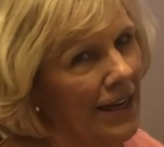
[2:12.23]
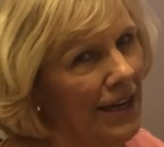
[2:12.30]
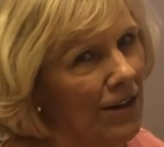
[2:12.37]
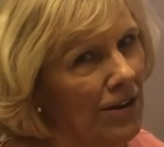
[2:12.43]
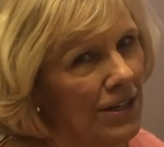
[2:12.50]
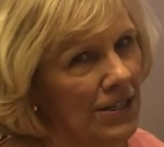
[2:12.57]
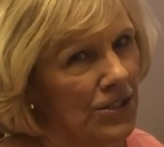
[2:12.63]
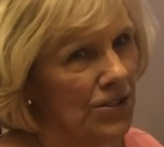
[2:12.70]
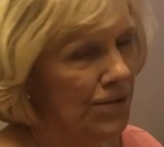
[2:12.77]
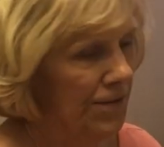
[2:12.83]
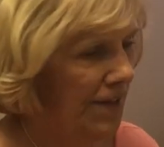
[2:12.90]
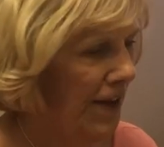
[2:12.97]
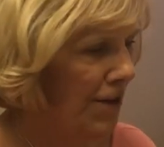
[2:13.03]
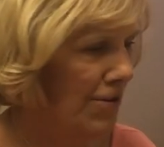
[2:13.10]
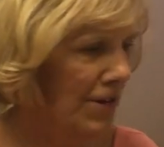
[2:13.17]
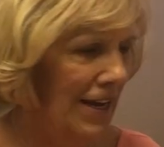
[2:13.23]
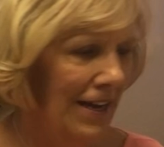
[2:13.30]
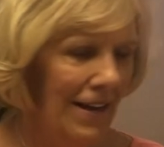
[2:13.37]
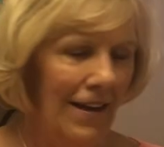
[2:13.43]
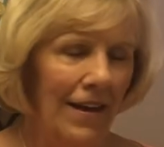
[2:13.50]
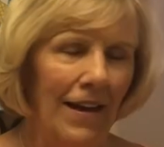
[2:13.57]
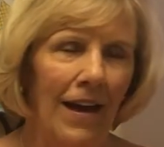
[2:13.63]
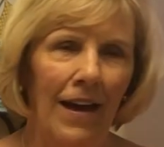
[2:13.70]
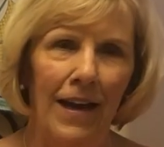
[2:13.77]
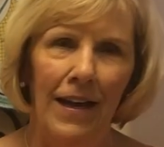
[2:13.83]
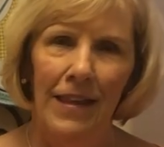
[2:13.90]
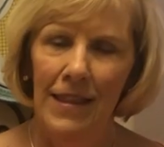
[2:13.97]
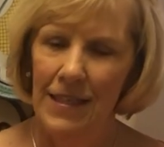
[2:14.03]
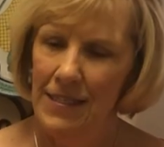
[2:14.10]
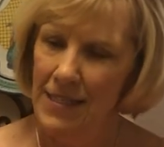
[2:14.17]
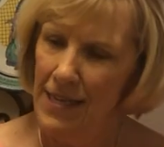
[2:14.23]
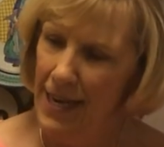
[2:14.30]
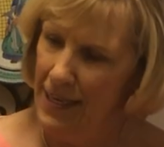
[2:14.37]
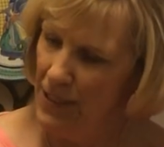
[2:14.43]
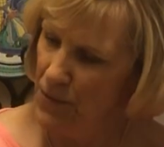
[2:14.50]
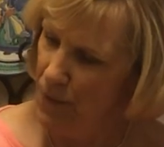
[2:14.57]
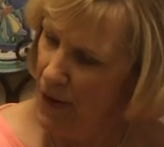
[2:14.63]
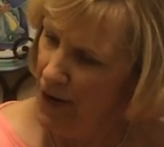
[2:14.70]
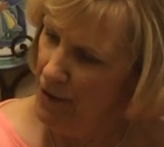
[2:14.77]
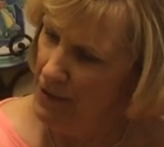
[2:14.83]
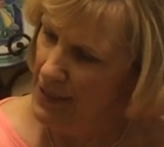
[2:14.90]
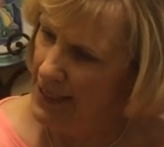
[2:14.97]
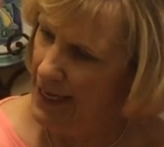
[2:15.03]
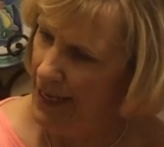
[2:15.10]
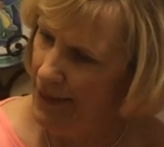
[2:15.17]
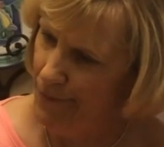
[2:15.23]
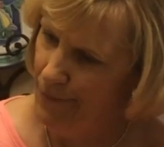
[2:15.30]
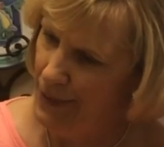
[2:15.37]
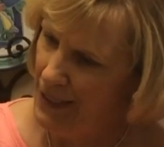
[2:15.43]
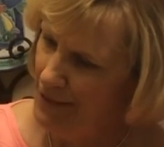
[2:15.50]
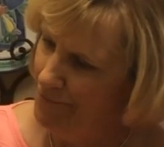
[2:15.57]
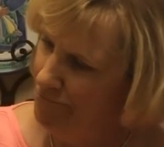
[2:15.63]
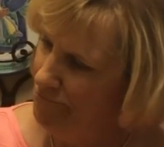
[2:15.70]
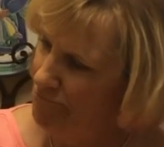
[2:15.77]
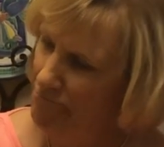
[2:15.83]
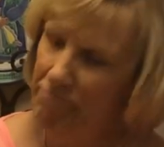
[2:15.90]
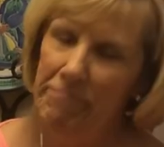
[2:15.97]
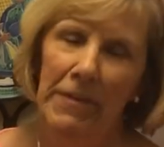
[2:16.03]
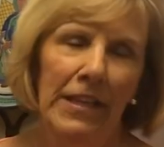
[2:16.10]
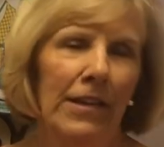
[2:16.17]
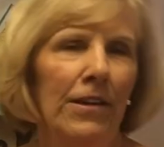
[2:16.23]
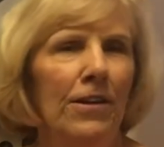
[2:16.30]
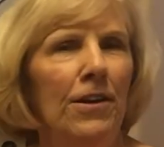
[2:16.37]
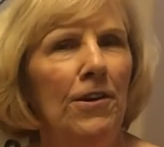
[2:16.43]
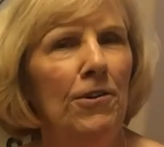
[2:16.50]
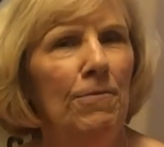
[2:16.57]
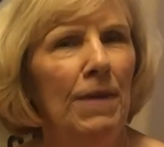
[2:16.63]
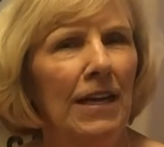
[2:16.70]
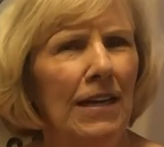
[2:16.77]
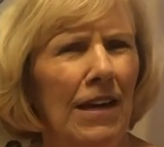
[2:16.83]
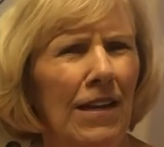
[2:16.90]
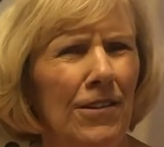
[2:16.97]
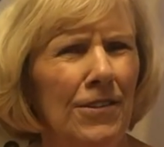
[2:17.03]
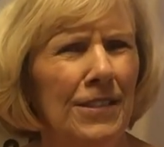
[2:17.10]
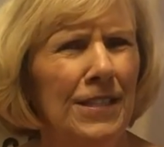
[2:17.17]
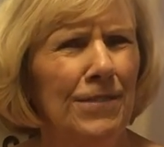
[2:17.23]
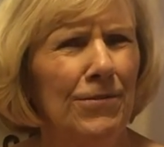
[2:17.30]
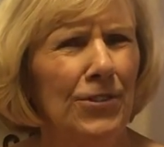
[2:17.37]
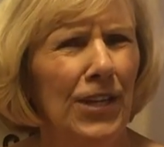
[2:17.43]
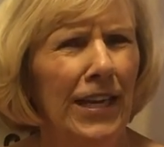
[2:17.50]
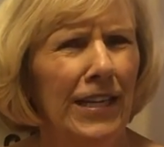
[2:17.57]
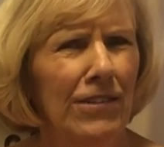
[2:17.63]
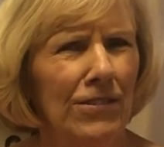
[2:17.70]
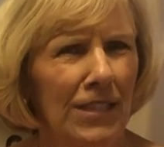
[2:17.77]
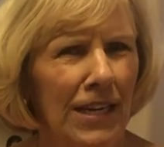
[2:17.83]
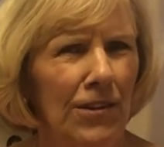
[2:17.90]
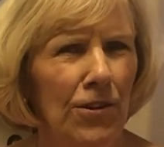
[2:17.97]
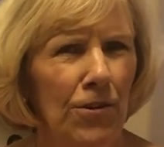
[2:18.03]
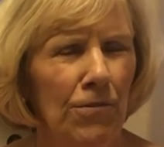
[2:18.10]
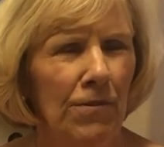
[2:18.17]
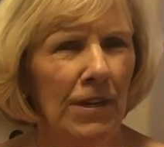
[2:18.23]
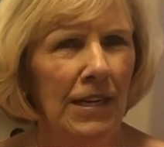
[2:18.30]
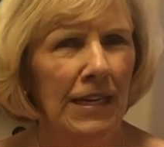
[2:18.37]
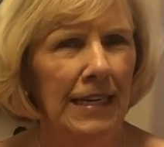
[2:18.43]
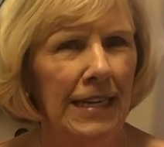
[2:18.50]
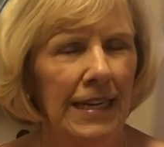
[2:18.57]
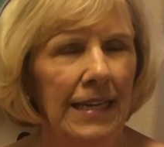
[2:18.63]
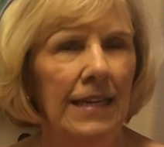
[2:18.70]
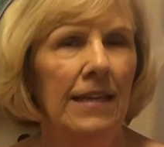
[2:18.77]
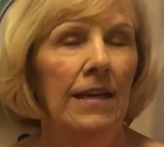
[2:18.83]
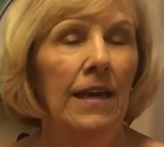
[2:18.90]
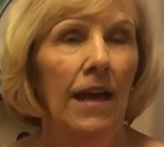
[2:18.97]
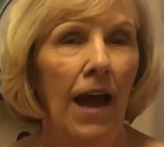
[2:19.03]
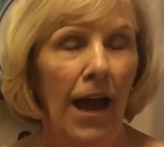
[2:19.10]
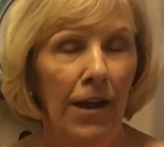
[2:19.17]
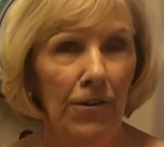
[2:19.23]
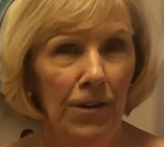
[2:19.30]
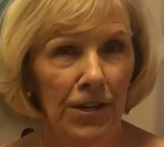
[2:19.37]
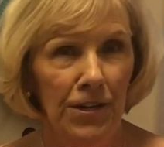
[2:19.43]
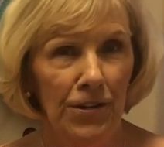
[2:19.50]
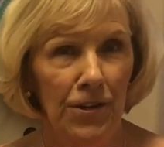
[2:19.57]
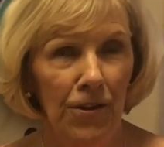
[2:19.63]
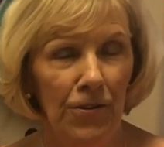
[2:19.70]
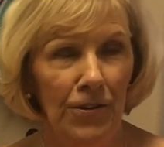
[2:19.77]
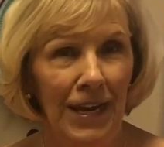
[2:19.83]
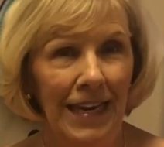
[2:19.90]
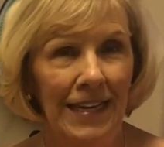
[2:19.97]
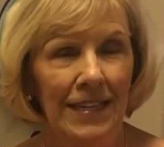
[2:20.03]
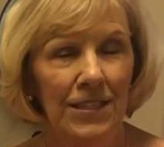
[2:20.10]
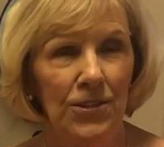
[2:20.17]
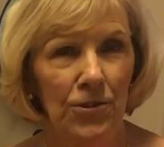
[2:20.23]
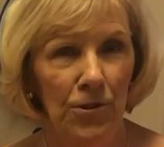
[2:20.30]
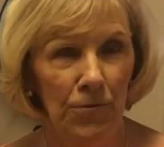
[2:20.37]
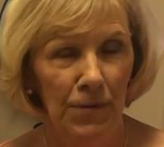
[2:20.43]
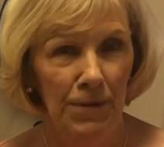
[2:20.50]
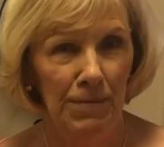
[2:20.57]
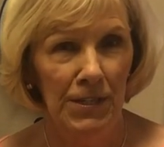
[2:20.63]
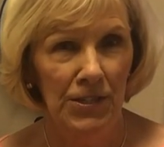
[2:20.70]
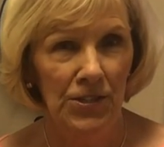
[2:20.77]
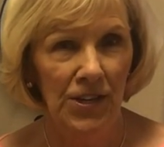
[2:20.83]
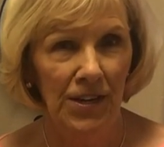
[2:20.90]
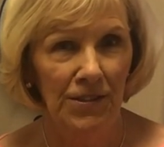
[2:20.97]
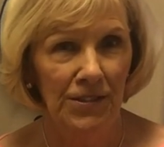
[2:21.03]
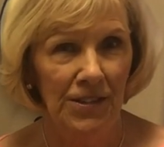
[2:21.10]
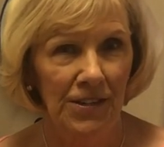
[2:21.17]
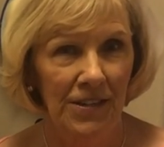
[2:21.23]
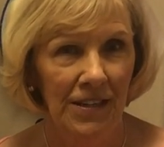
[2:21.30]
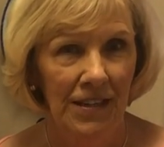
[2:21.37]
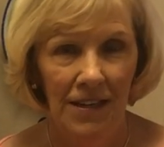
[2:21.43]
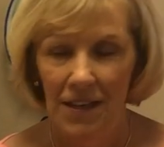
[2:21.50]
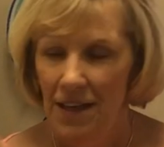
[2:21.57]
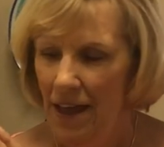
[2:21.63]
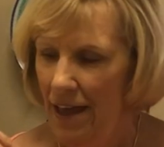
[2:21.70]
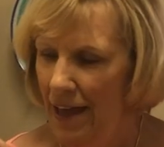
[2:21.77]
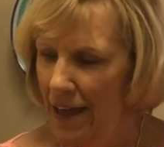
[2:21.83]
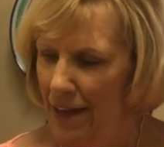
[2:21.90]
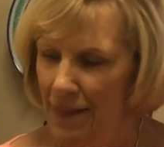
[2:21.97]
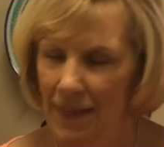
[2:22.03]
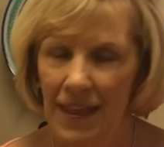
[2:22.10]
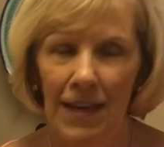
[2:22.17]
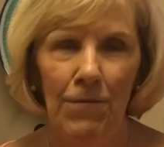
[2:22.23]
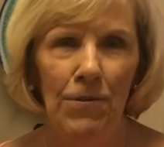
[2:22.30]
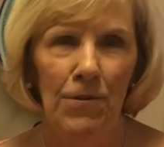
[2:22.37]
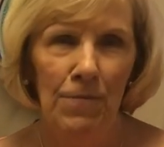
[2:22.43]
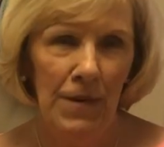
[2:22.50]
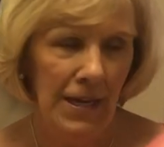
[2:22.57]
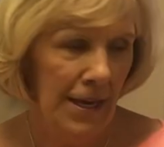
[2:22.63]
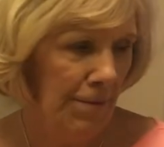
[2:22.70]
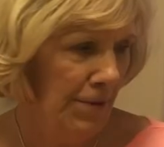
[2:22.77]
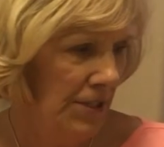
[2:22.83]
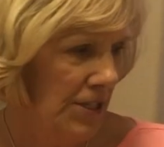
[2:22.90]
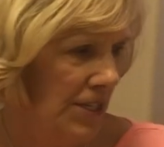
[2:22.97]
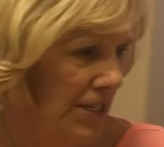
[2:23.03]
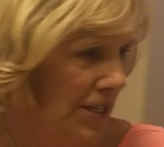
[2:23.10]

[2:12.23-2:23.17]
I also found this nice brown set, but my colors have changed. I don't really need it. I'm going to donate it to a women's shelter, and they will be able to